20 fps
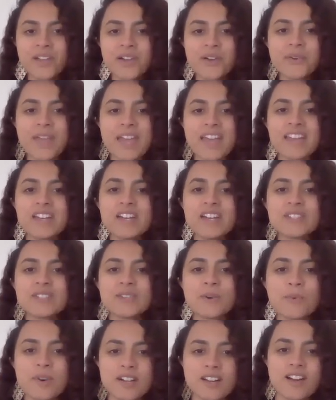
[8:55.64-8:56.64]
Okay,
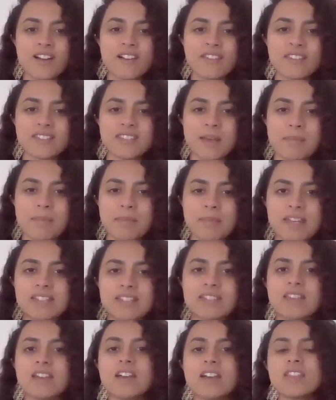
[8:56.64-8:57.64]
so what are the
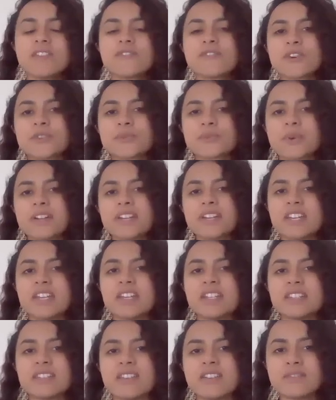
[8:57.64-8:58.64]
supplements? The first one
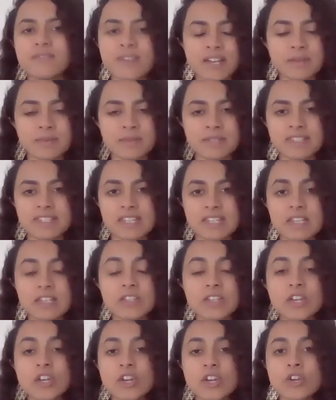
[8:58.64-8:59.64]
is vitamin
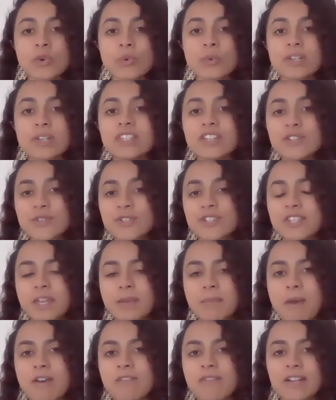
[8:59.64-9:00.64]
C. What's
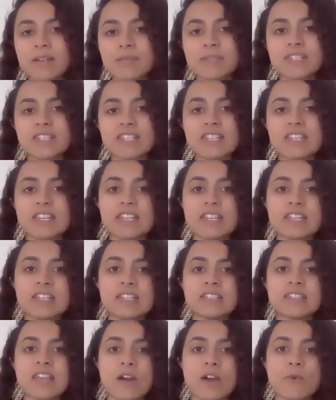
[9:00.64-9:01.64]
interesting about vitamin C
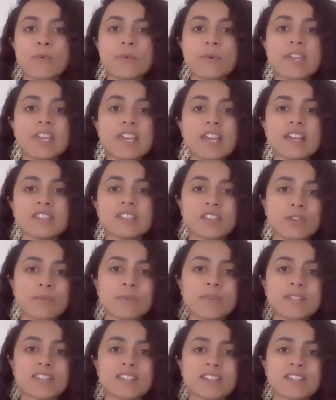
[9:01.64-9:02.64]
is that we as humans